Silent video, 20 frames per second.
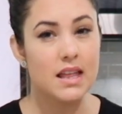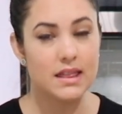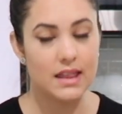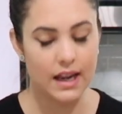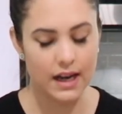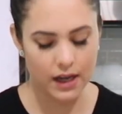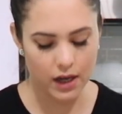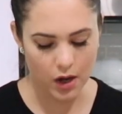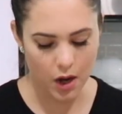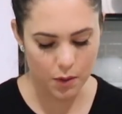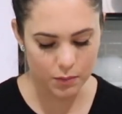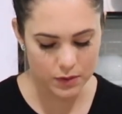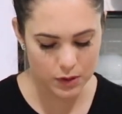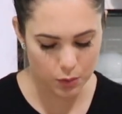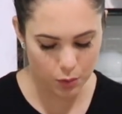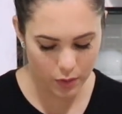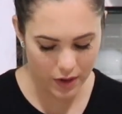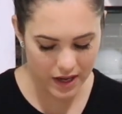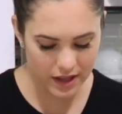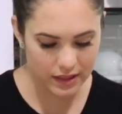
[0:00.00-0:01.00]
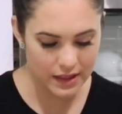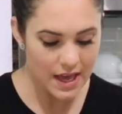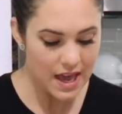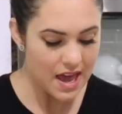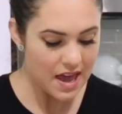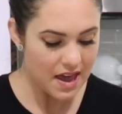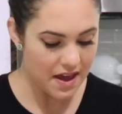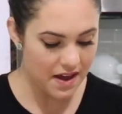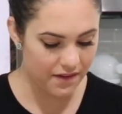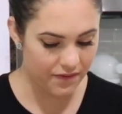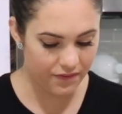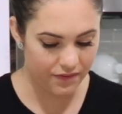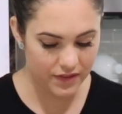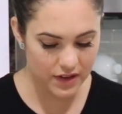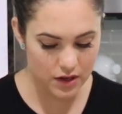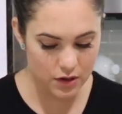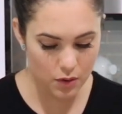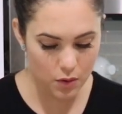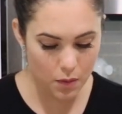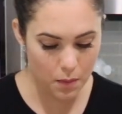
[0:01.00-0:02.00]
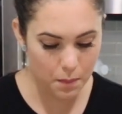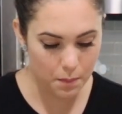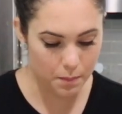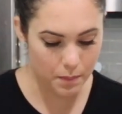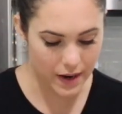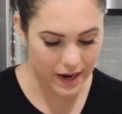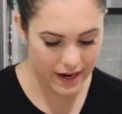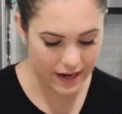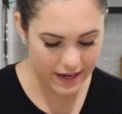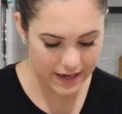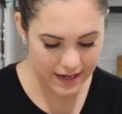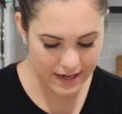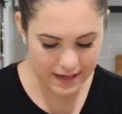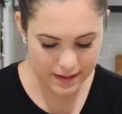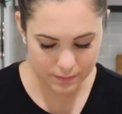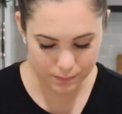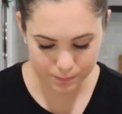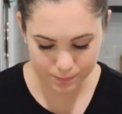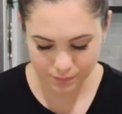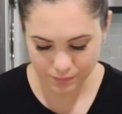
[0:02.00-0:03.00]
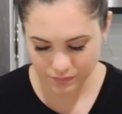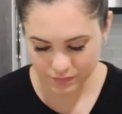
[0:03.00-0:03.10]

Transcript: that it comes with. If you buy it